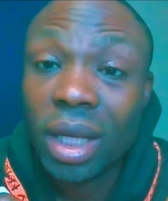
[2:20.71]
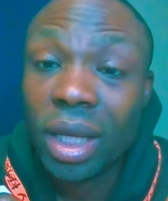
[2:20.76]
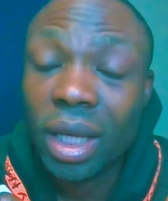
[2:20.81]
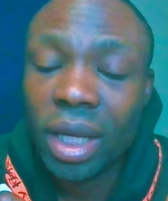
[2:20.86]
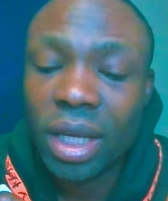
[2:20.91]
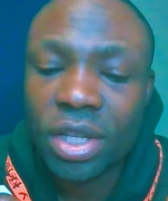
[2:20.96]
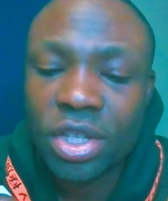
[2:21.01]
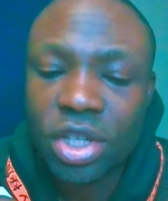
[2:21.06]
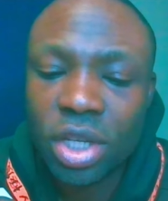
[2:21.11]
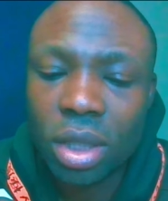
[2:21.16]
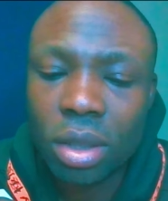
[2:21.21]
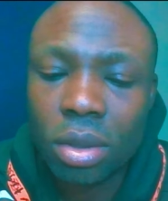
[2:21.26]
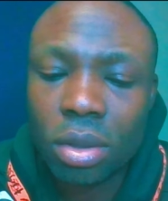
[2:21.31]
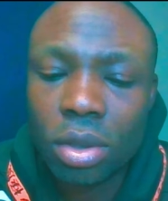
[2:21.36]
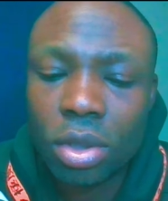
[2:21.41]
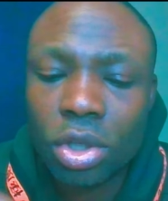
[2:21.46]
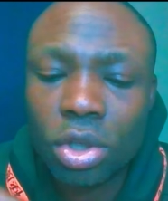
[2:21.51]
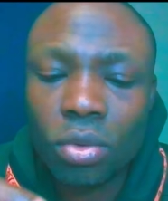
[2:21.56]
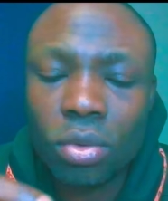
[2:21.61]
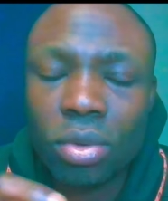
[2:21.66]
Angel.
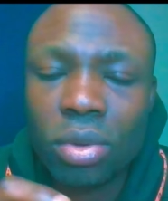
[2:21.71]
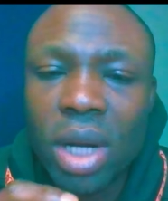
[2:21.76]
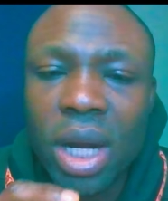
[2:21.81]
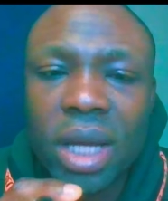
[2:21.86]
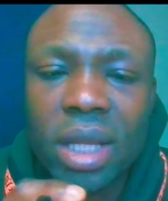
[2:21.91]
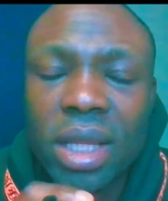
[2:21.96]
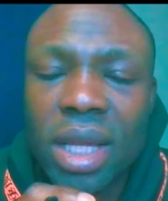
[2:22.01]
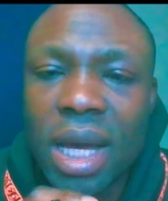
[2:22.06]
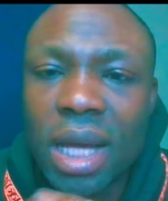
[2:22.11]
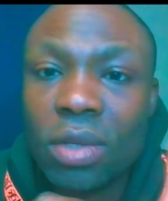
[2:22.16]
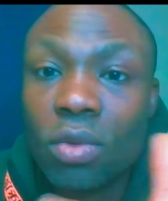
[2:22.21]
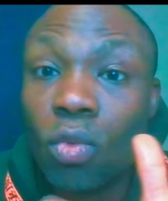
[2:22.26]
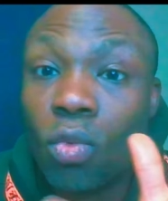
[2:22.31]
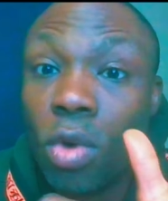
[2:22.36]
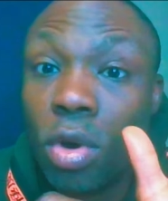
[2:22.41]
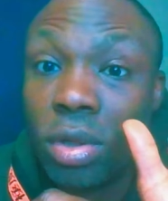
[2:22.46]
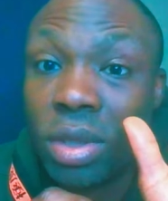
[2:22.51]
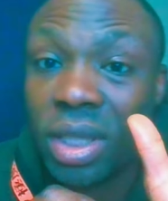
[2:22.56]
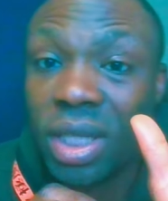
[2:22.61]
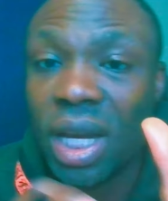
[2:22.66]
You write that
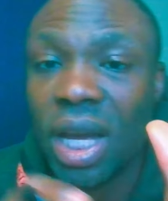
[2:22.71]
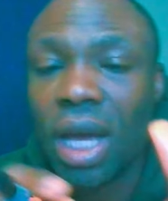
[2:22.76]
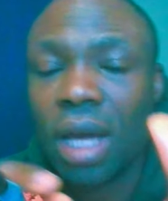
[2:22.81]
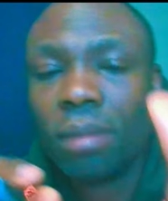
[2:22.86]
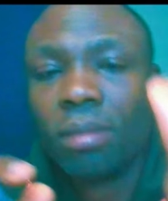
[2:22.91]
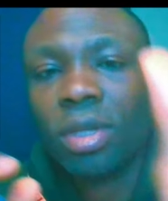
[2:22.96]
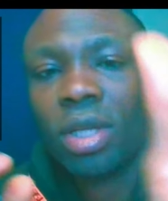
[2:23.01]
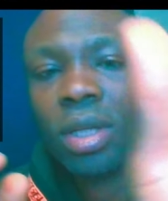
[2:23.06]
one time,